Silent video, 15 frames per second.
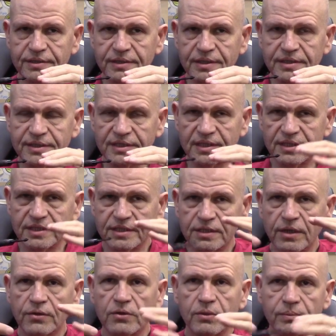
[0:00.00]
It's it's
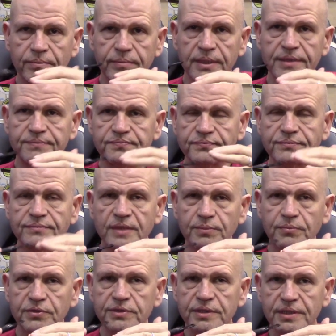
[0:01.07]
subtle, but the
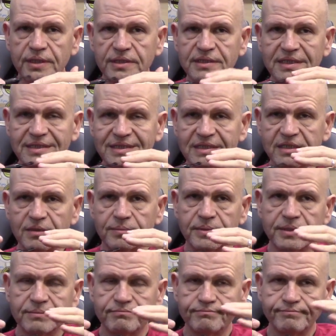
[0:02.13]
Brazilian's a little
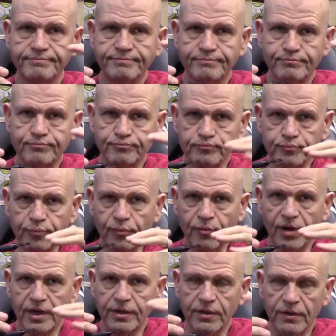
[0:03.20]
bit
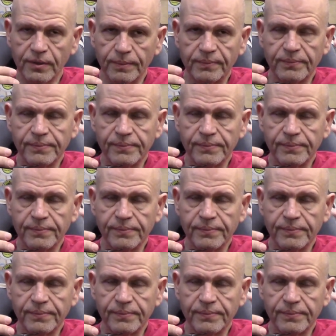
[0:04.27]
brighter